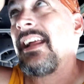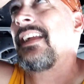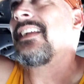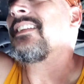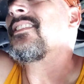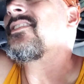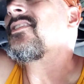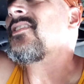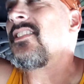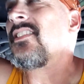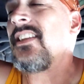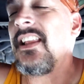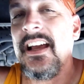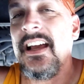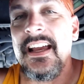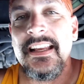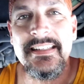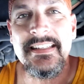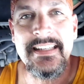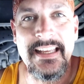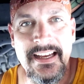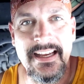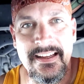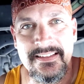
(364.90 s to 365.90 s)
I can
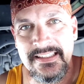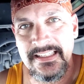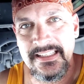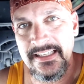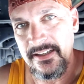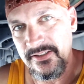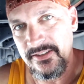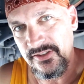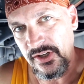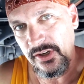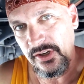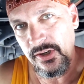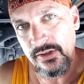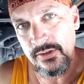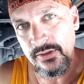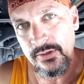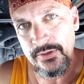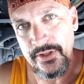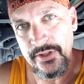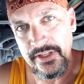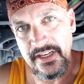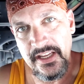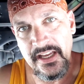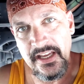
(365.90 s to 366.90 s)
slide down there to
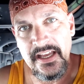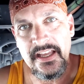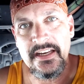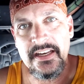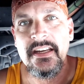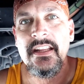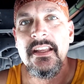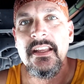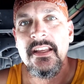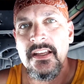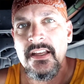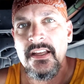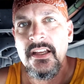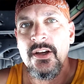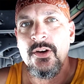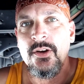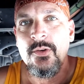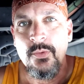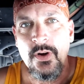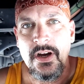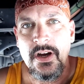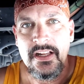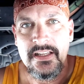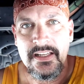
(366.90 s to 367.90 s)
hold the nut
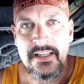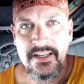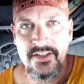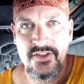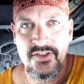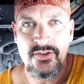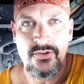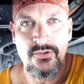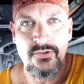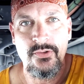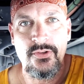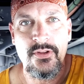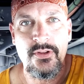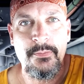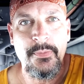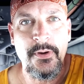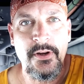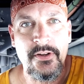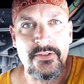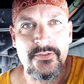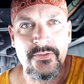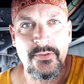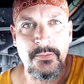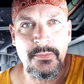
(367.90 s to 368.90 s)
while I screw the
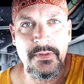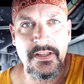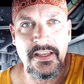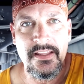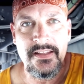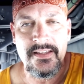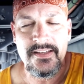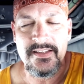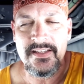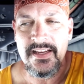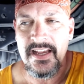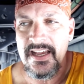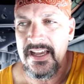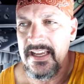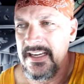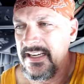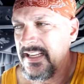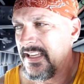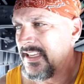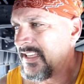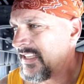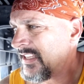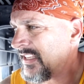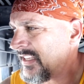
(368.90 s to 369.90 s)
bolt from the other
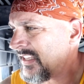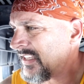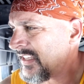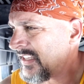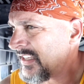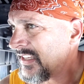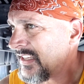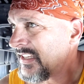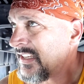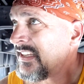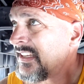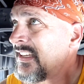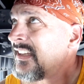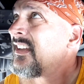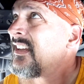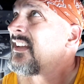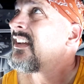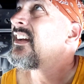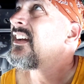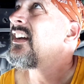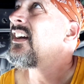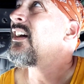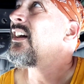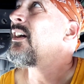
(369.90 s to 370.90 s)
side.
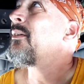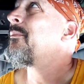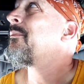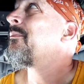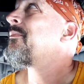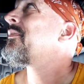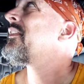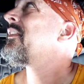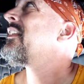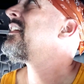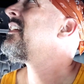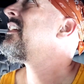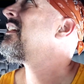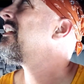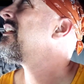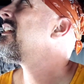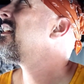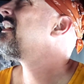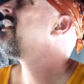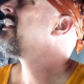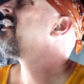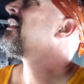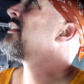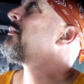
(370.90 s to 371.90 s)

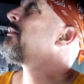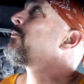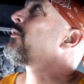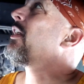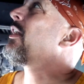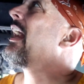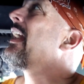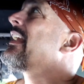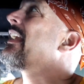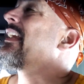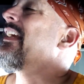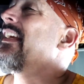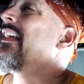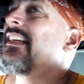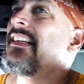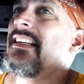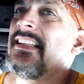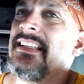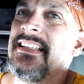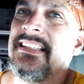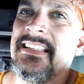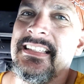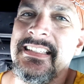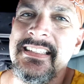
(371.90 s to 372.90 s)
The bracket
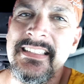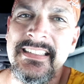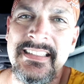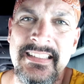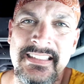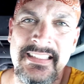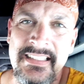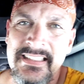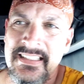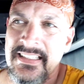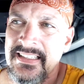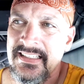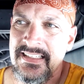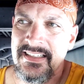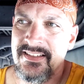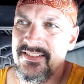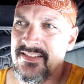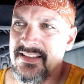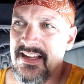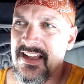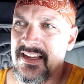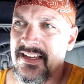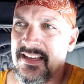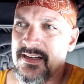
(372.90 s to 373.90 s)

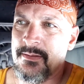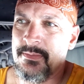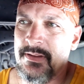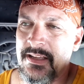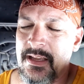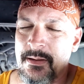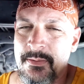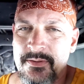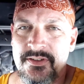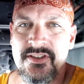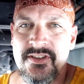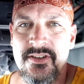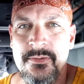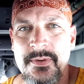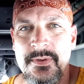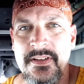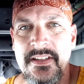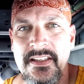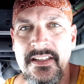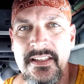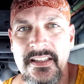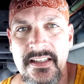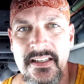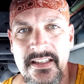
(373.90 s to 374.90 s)
is not going to be able to
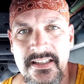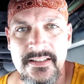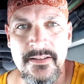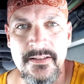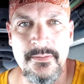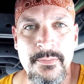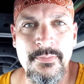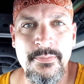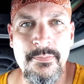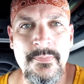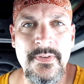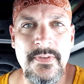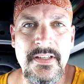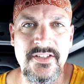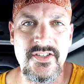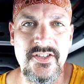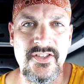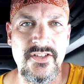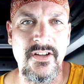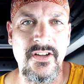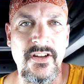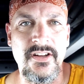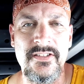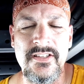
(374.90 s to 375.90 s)
be
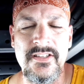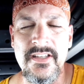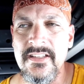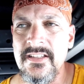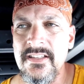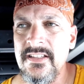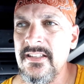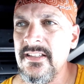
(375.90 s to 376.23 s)
installed